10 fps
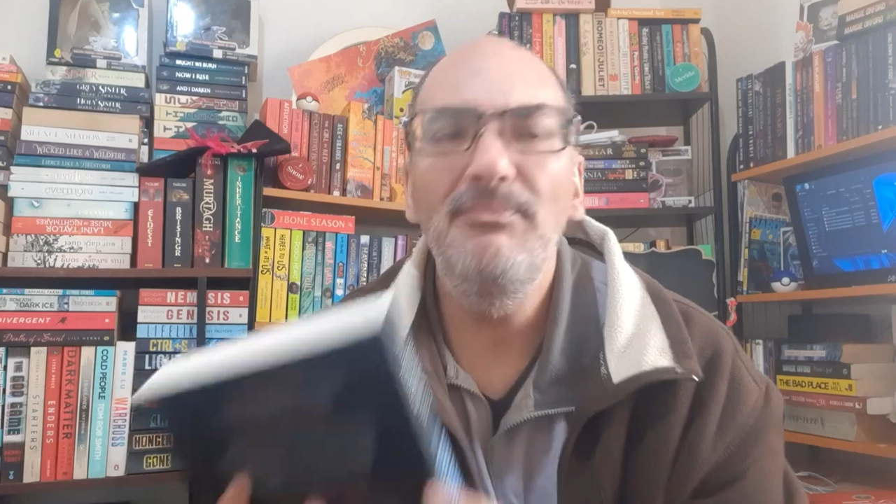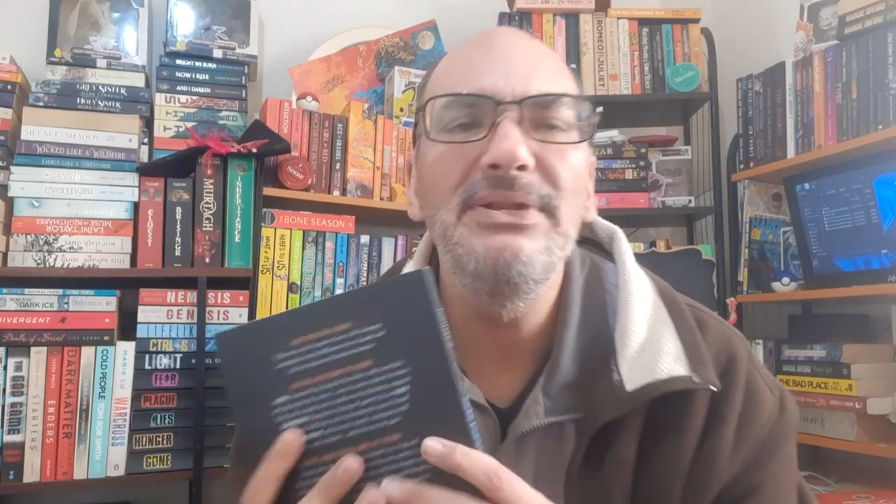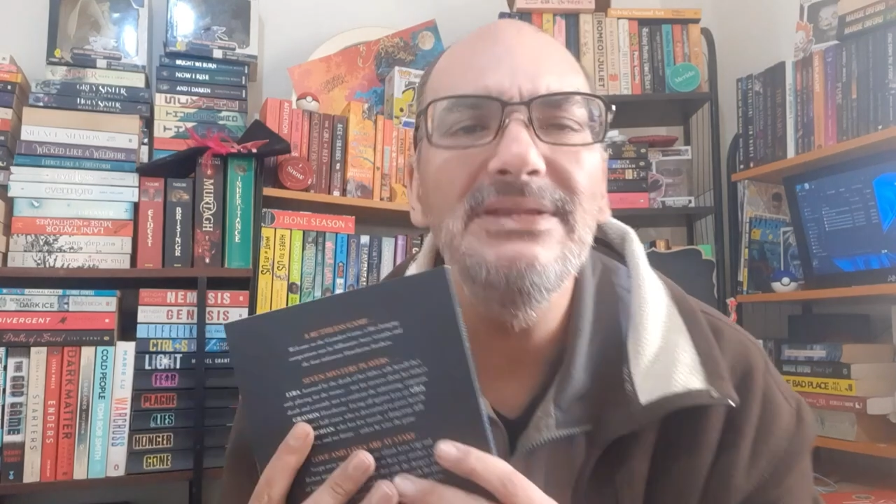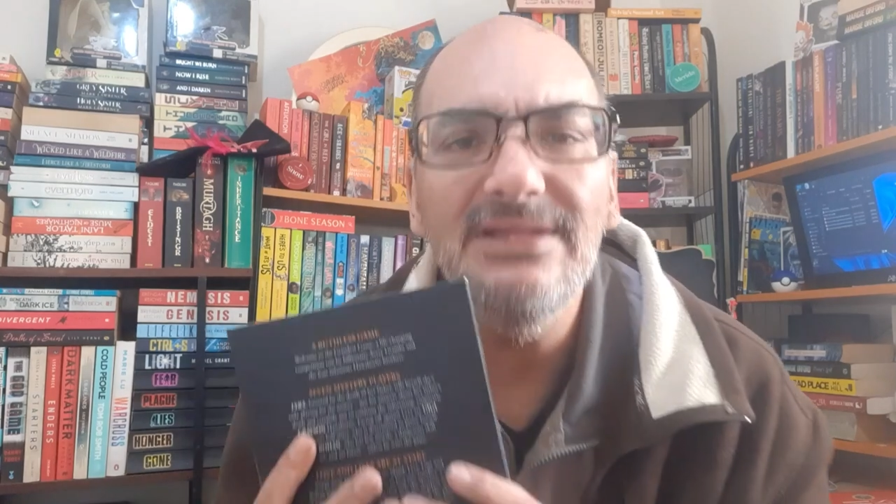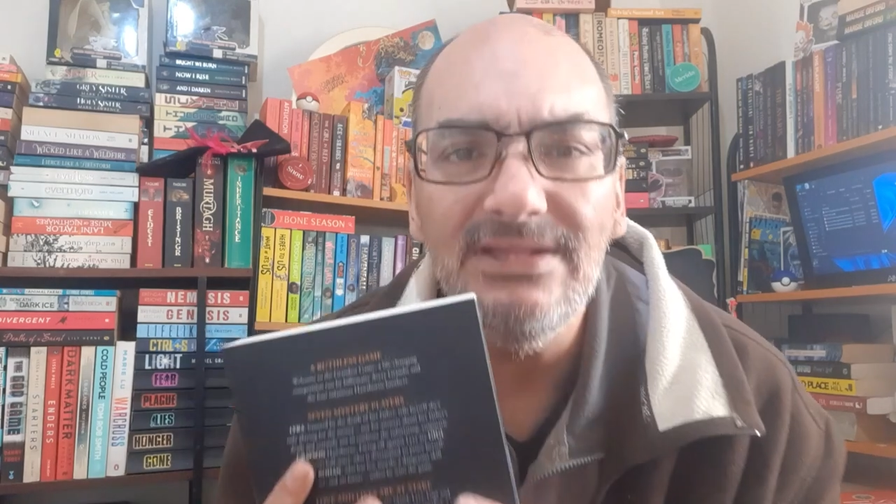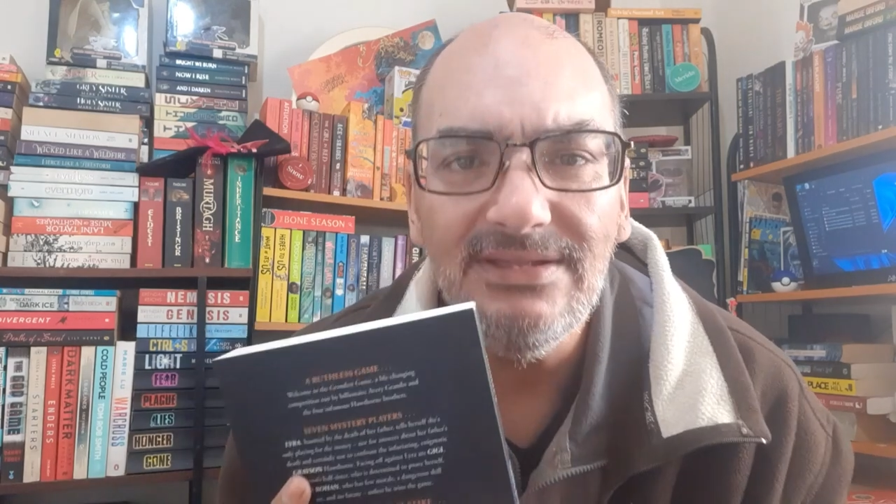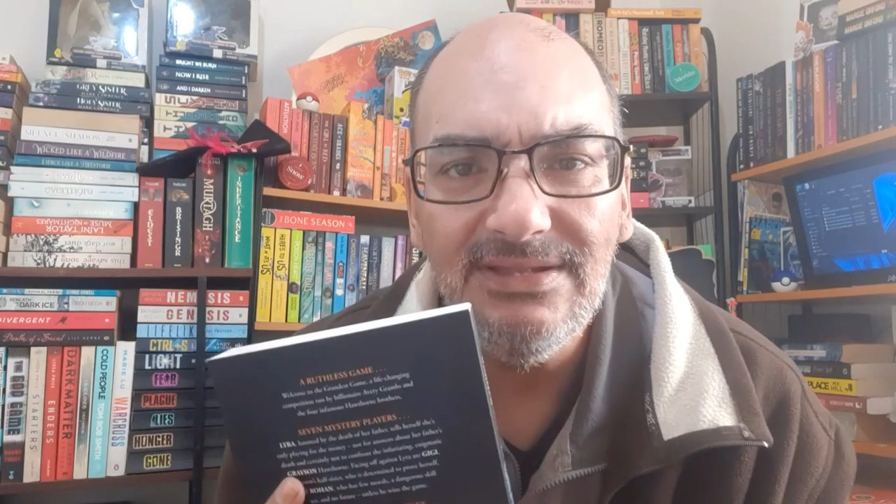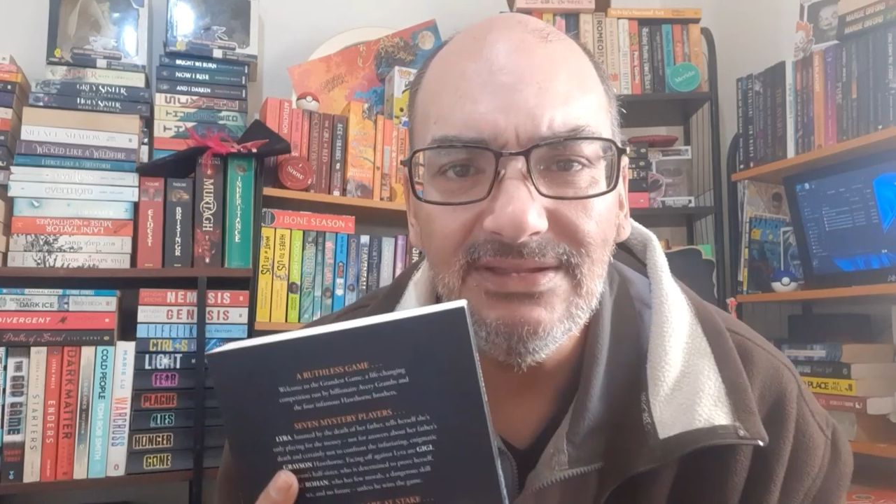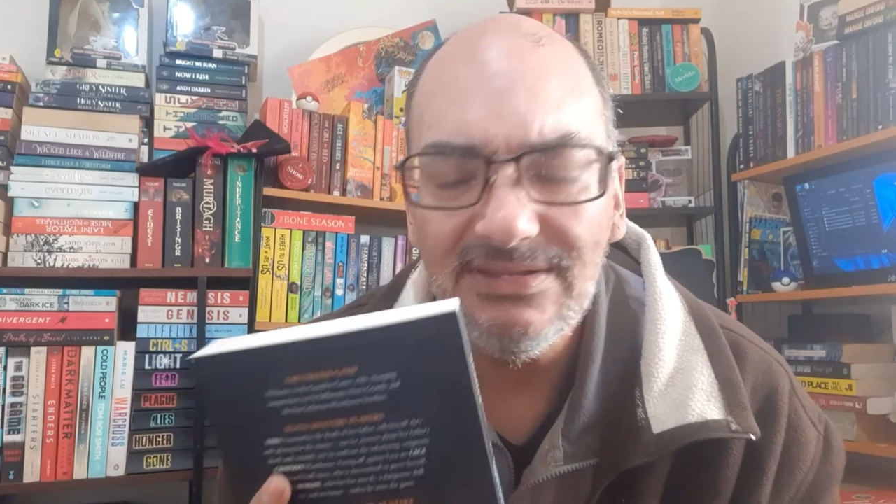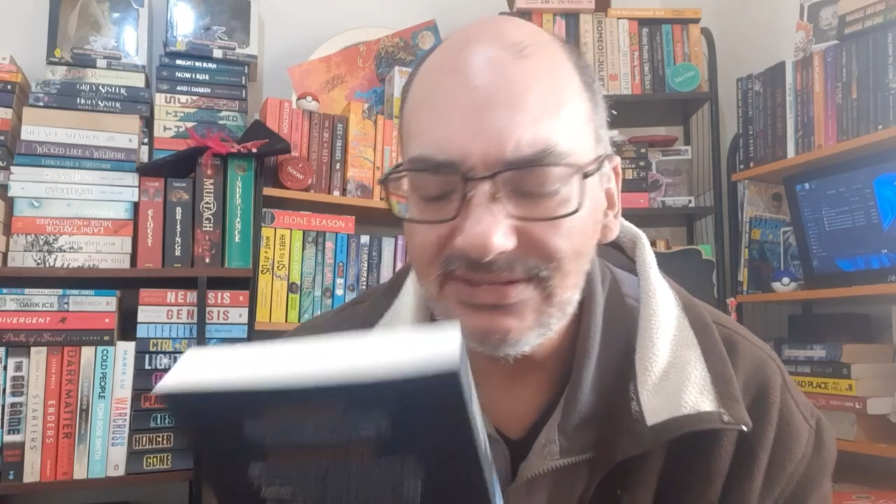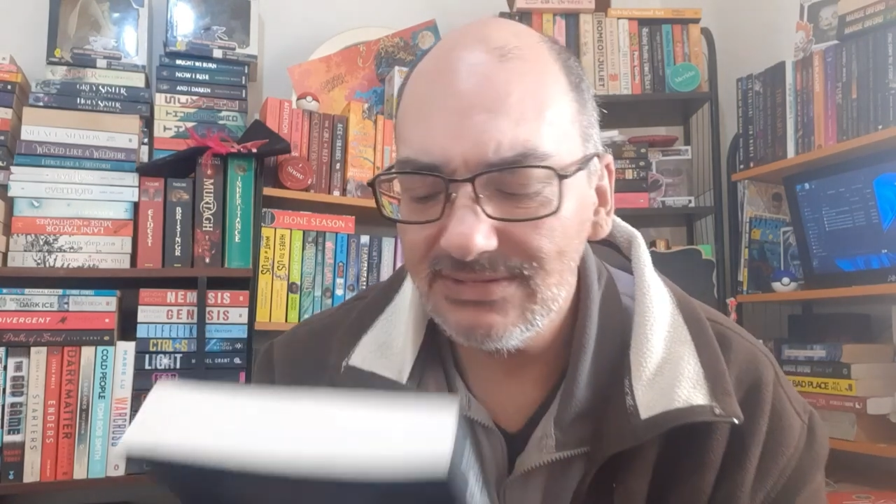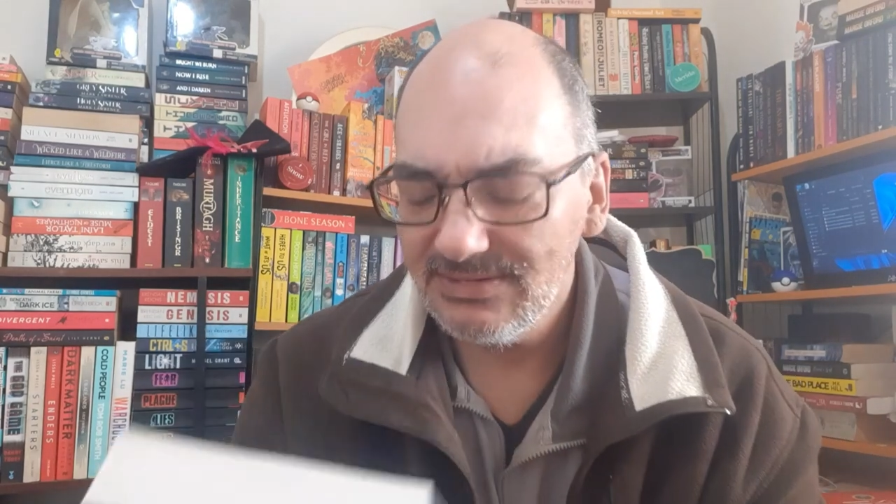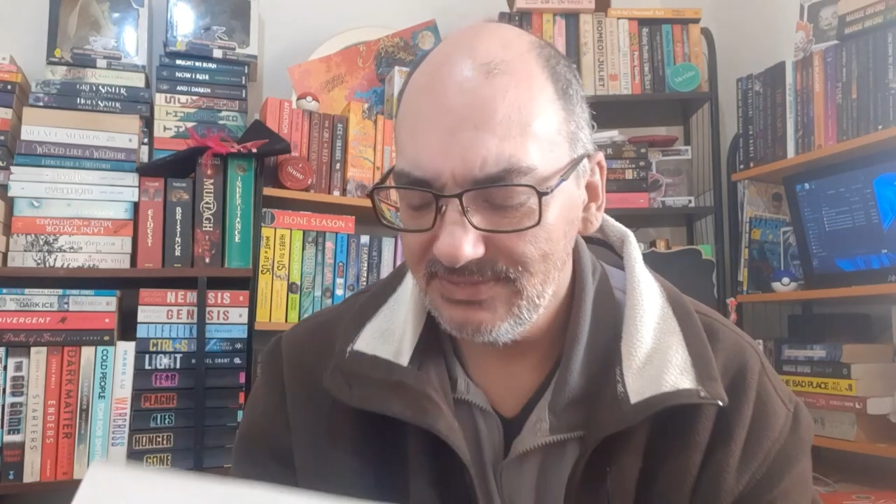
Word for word: Please.